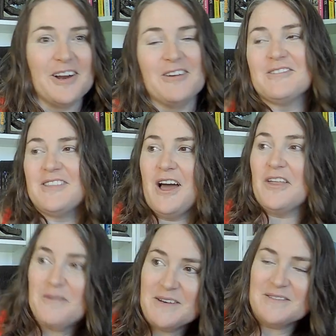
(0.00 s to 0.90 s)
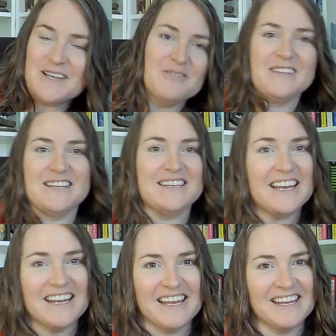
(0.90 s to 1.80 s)
know, or the other one dealt with
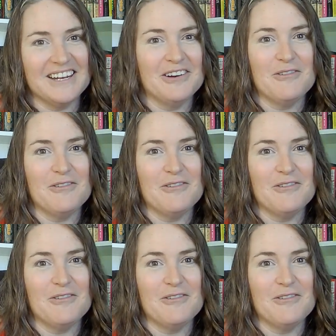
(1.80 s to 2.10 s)
Antigone. You know,